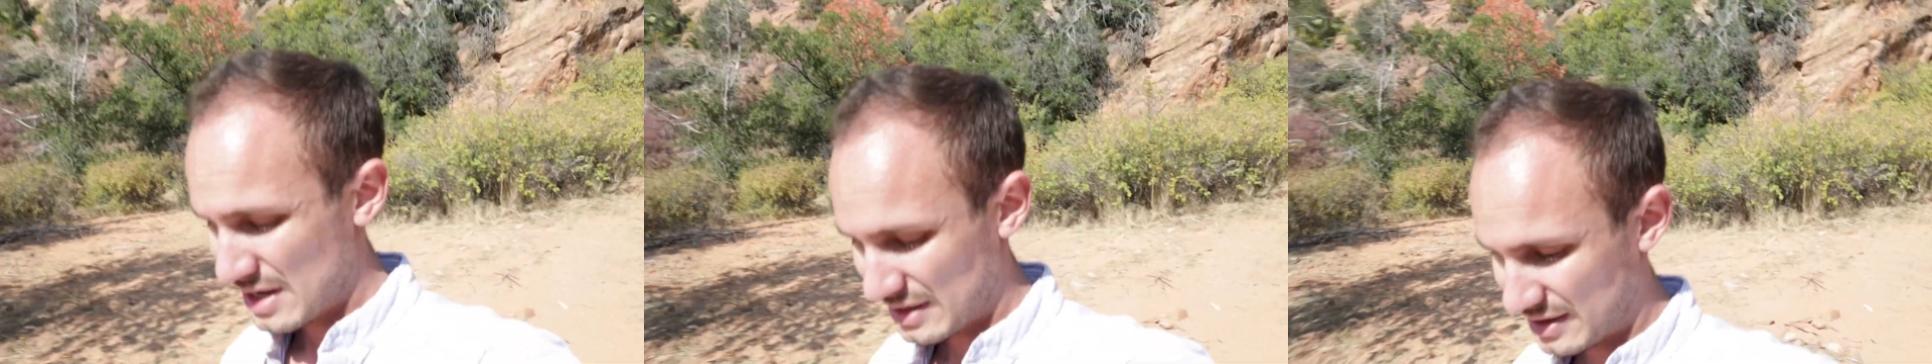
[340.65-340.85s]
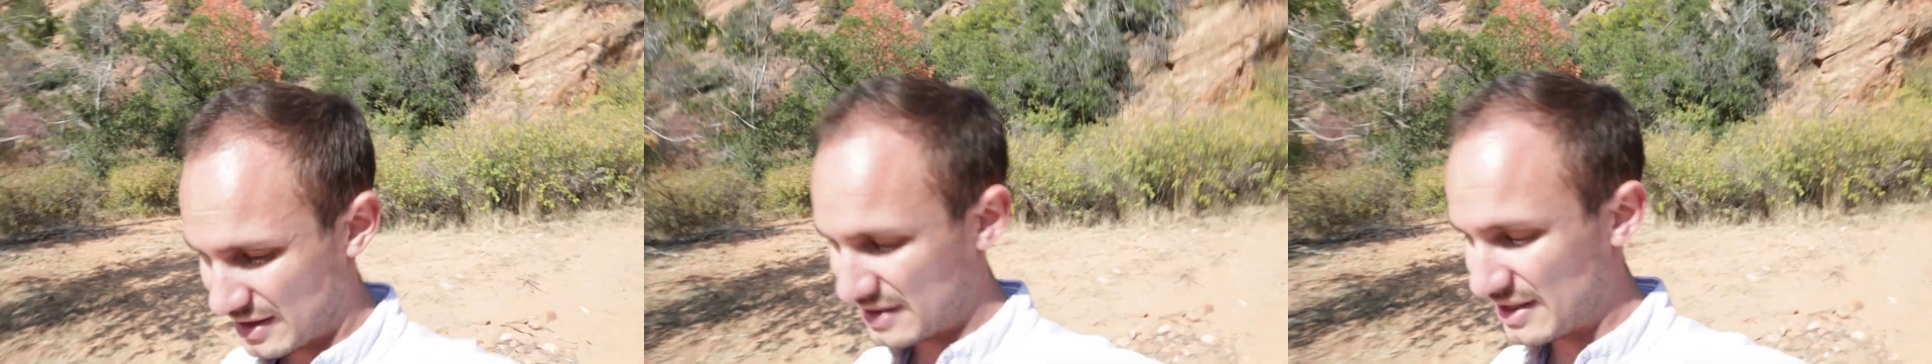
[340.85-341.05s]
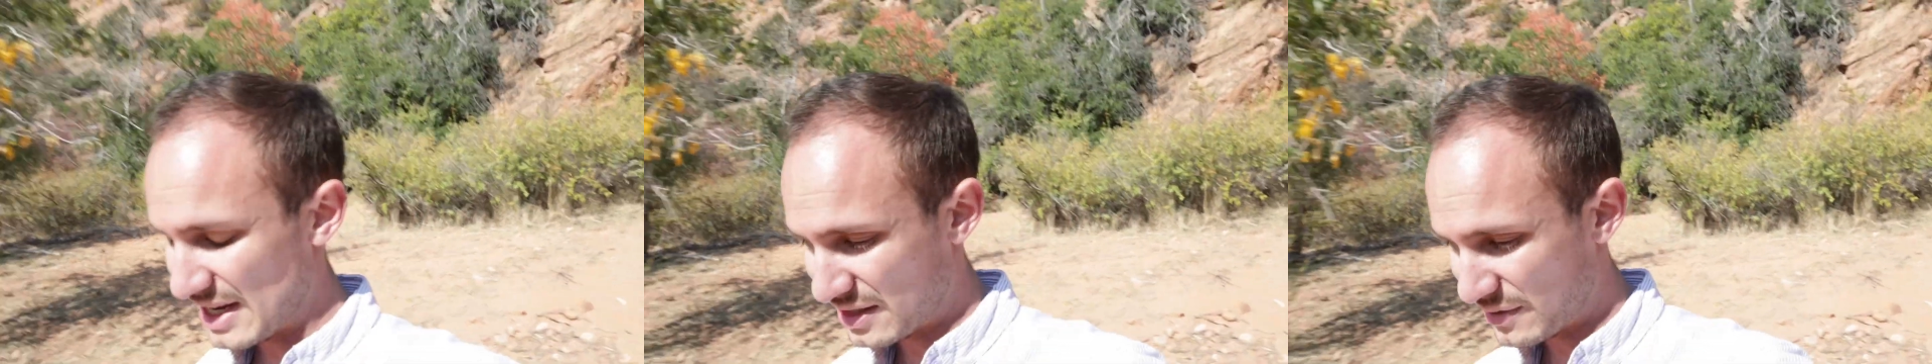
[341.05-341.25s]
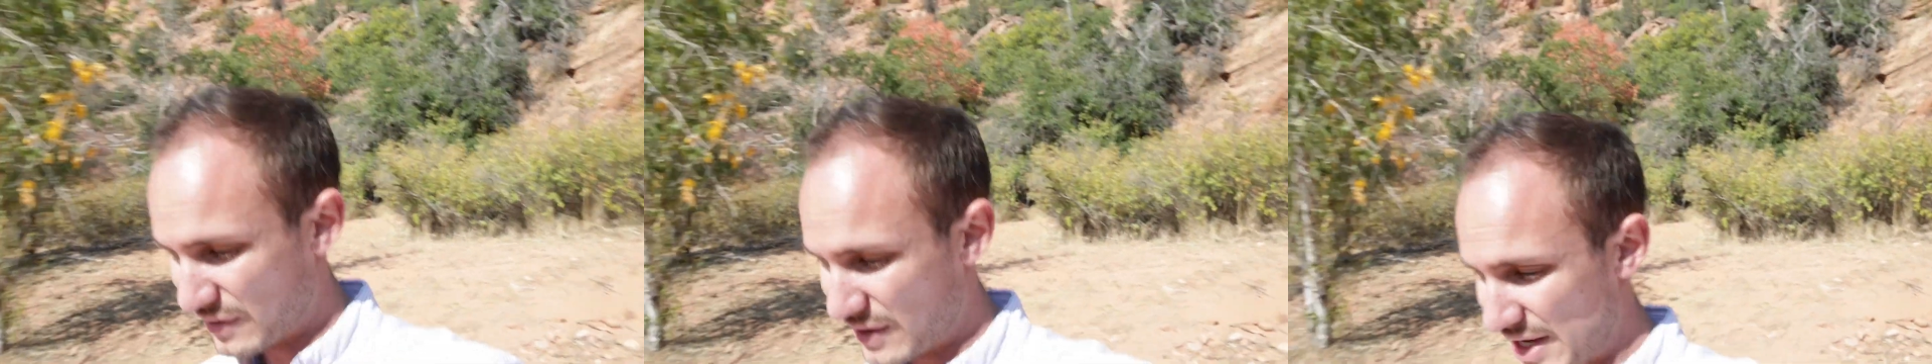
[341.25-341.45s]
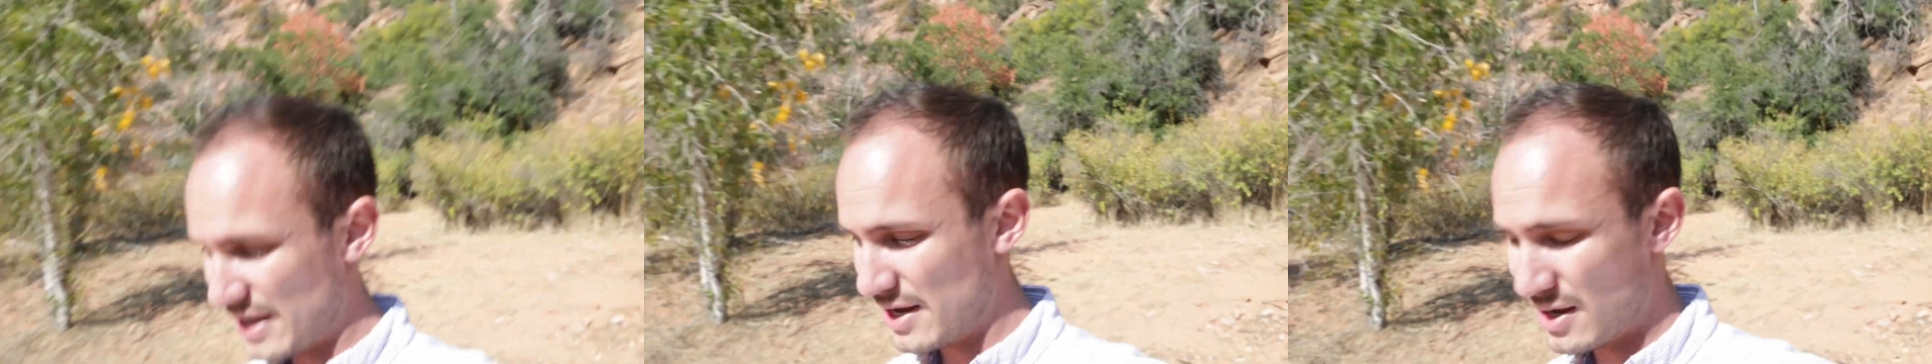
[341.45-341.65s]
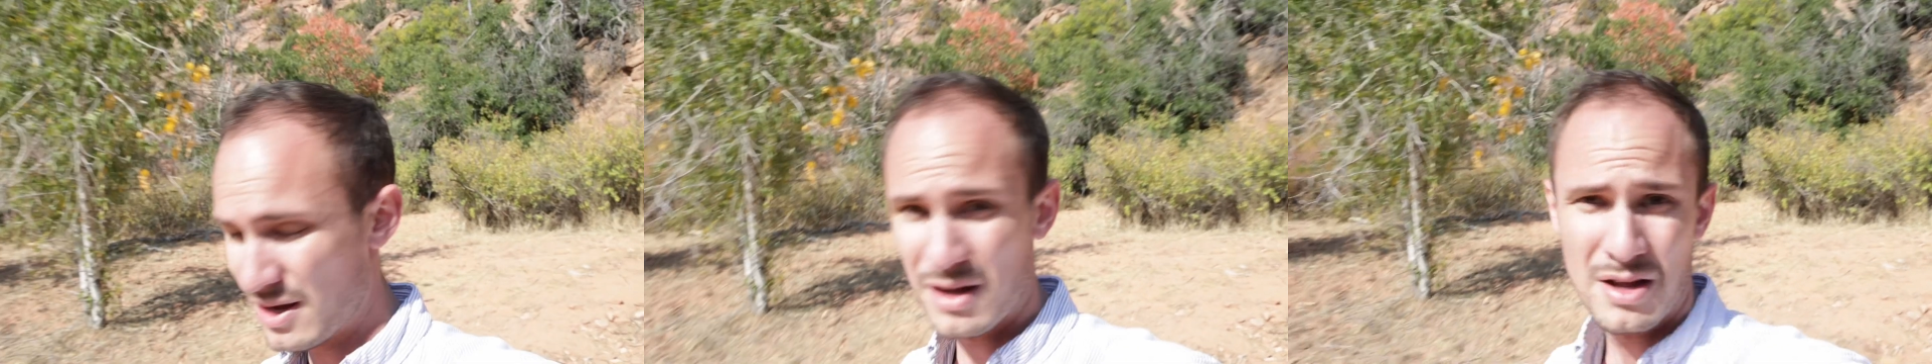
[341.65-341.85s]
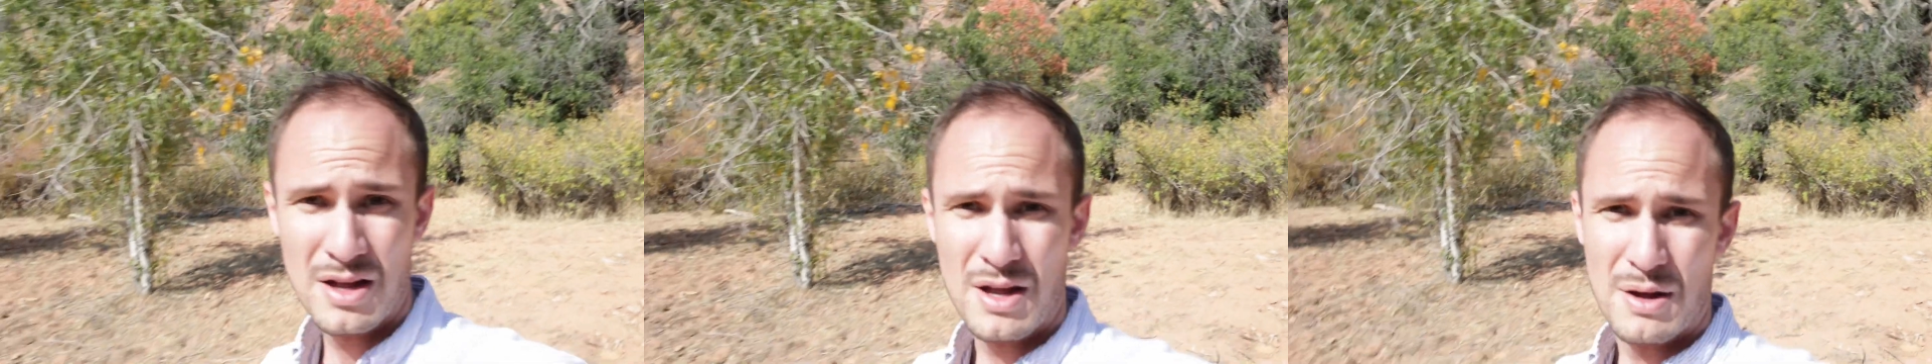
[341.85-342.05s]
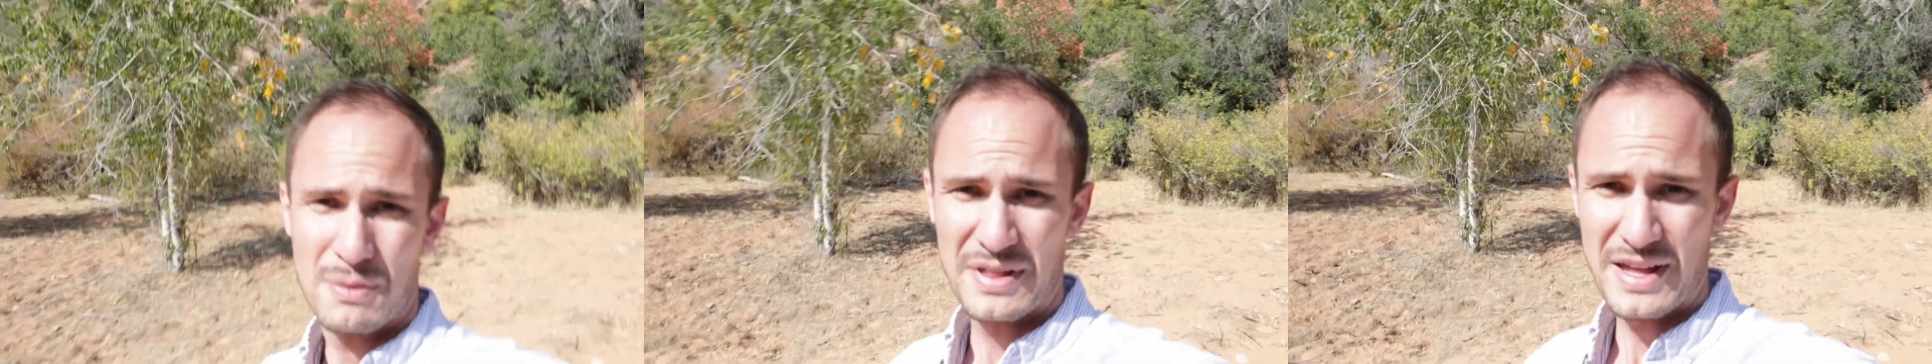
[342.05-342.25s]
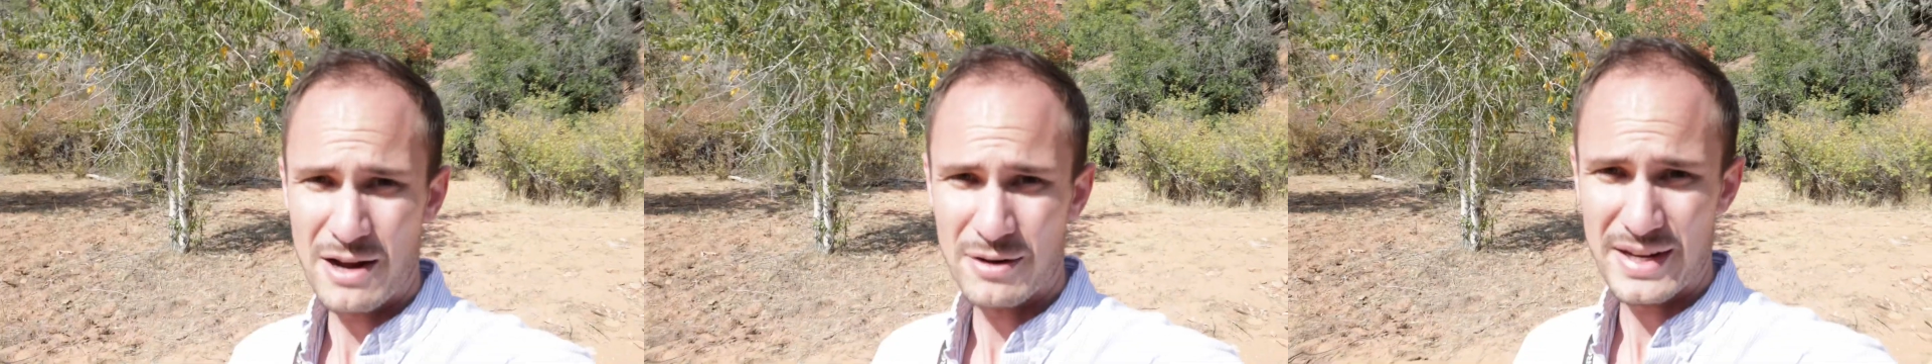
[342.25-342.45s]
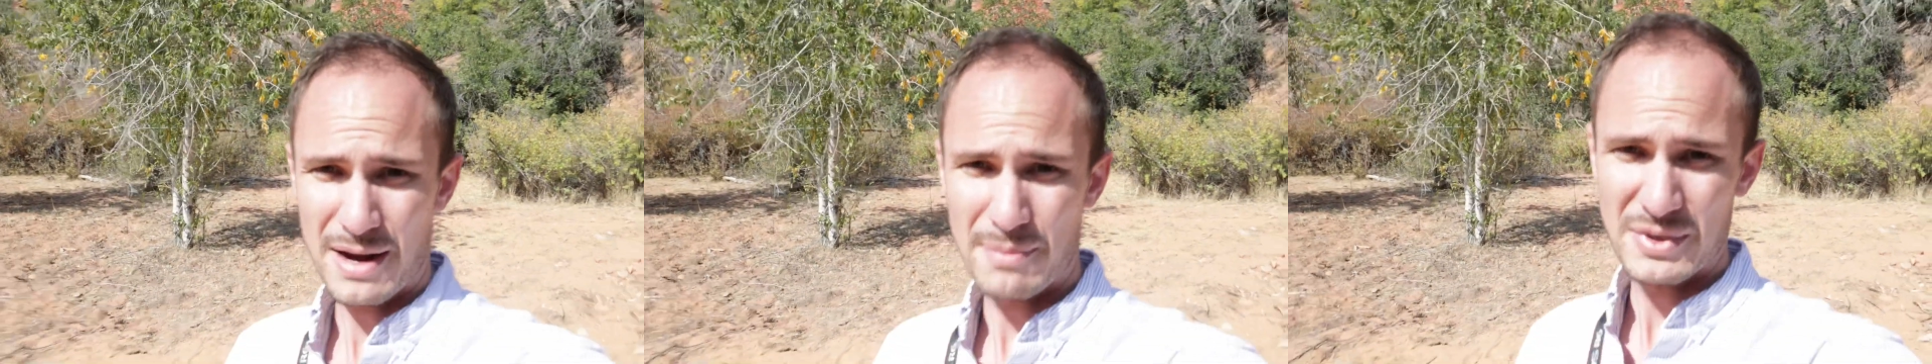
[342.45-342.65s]
successfully
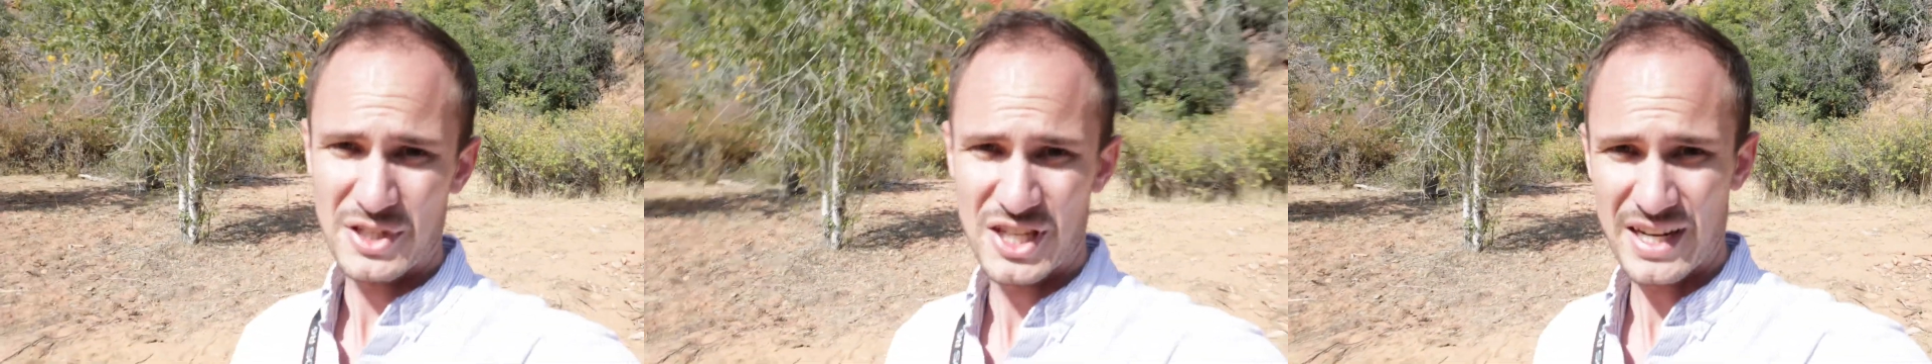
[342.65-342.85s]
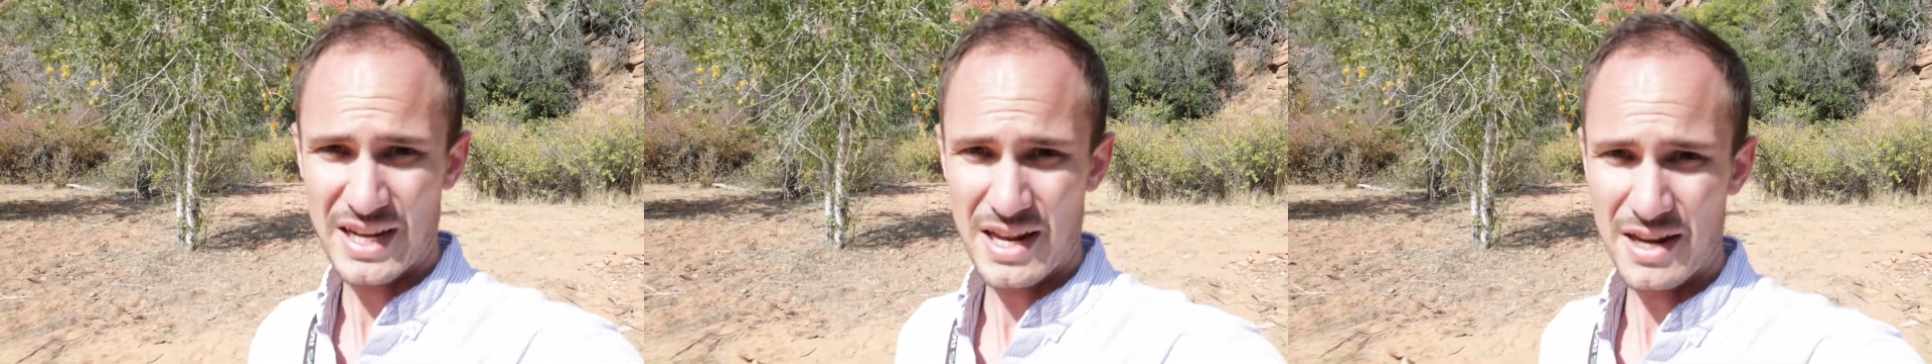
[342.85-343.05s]
without damaging